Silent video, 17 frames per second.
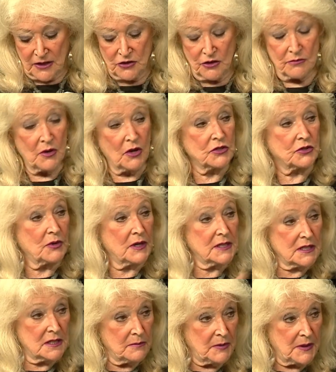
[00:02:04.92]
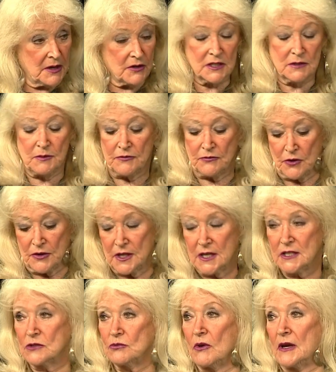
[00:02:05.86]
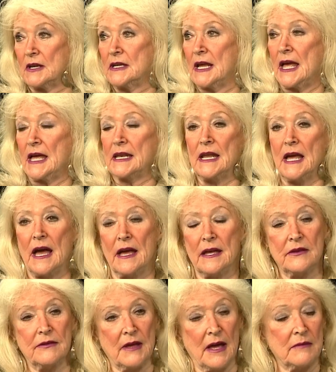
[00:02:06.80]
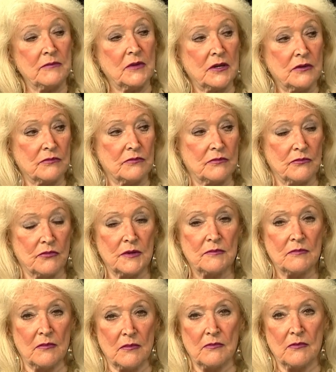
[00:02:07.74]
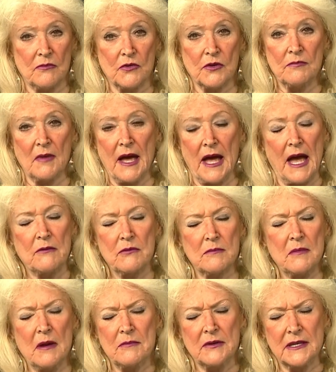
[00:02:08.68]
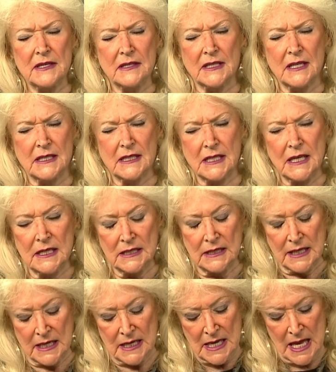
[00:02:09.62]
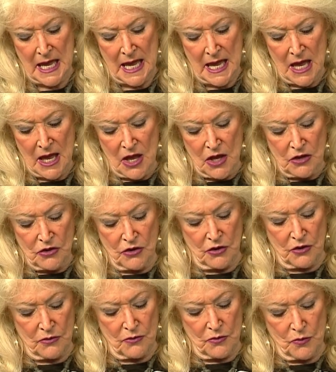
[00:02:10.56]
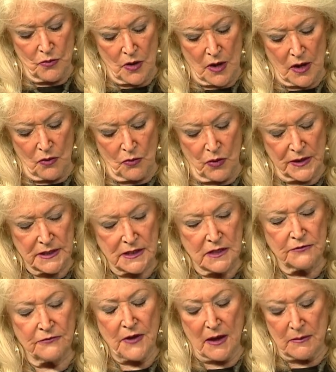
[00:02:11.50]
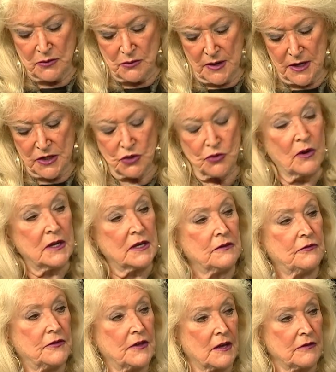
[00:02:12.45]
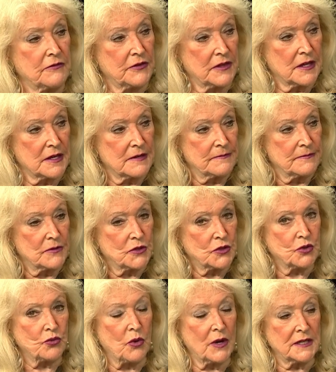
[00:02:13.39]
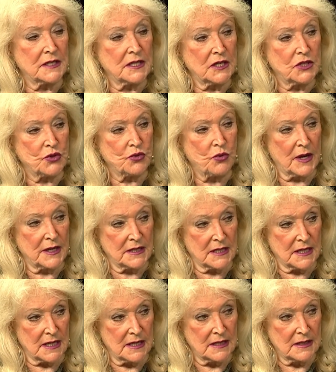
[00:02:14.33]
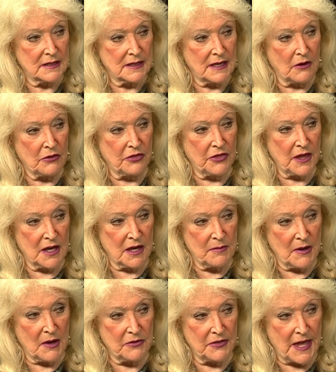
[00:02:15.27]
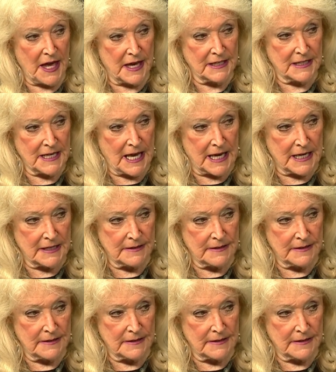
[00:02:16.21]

your most recent appearance before this one, and I'm going to I remember this distinctly. Was February 25th, 2020. Now think about that date.